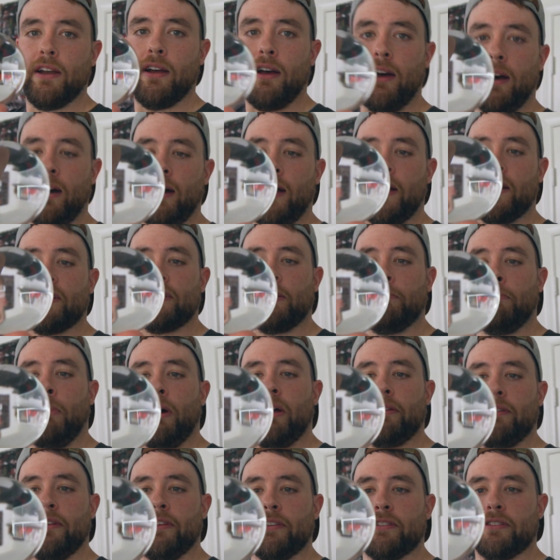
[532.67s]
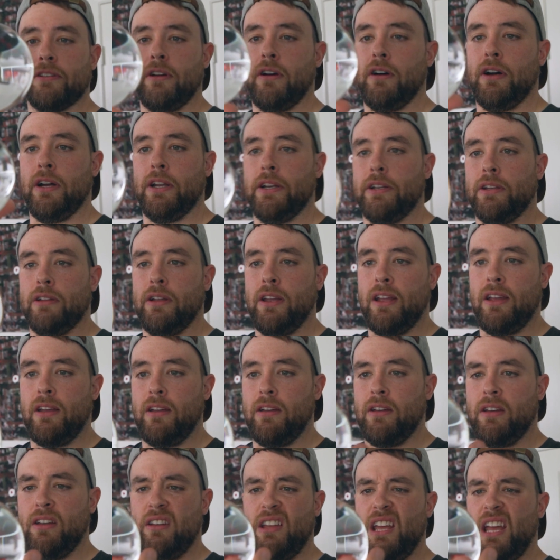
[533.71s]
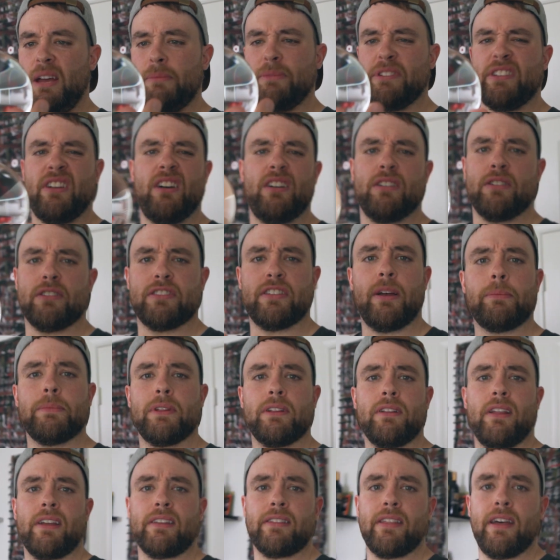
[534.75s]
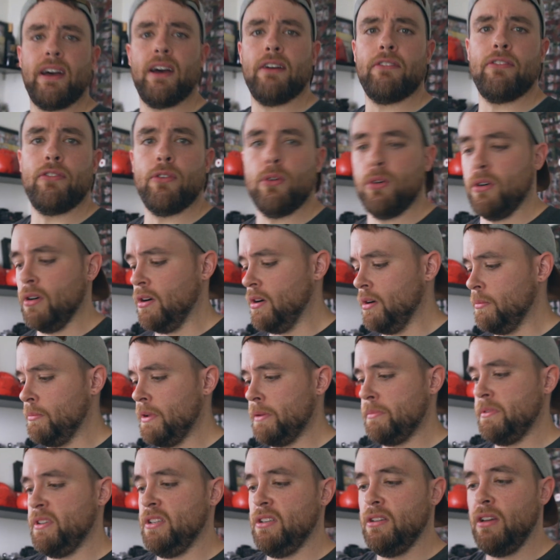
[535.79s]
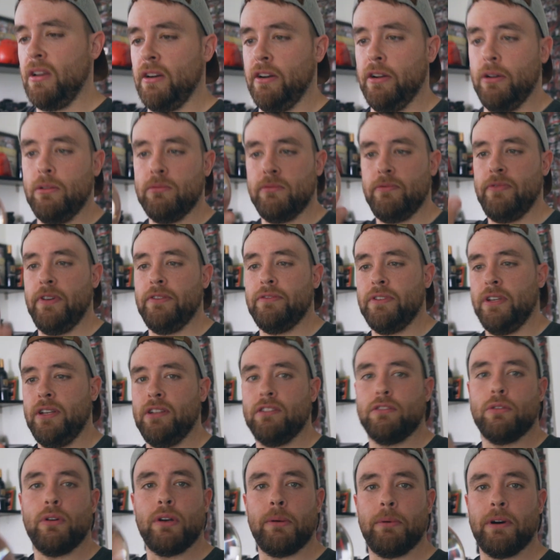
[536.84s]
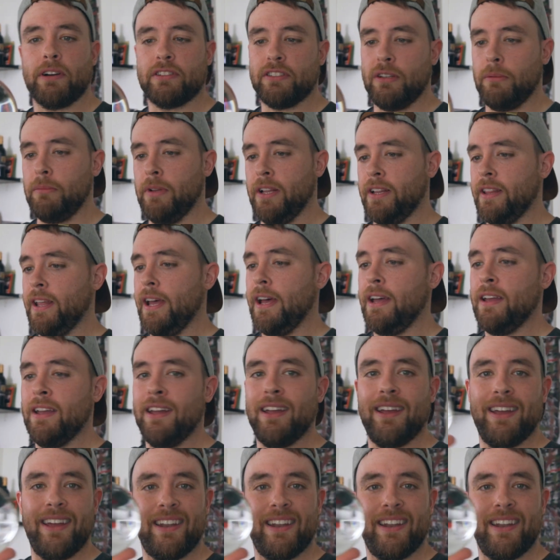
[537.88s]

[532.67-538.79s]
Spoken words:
I actually bought this on Amazon or something like that for maybe, I don't know, 15, 20 bucks, something like that.